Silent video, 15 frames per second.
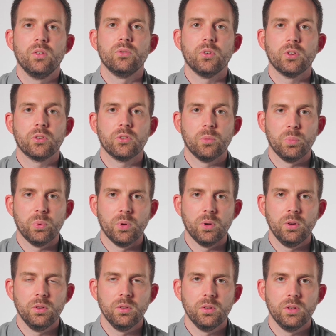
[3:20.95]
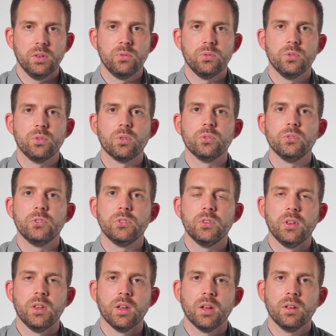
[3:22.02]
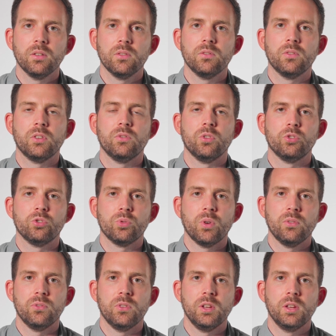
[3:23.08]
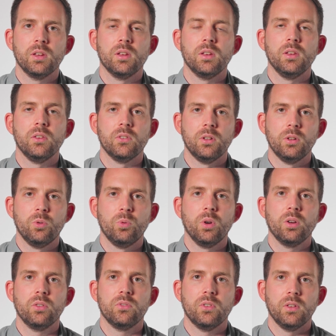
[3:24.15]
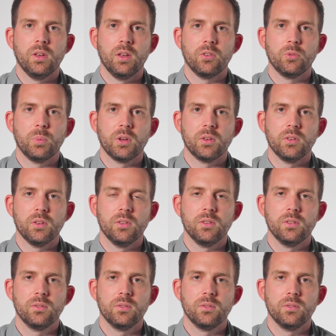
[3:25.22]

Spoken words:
For example, if you consider that the traffic is lower than expected.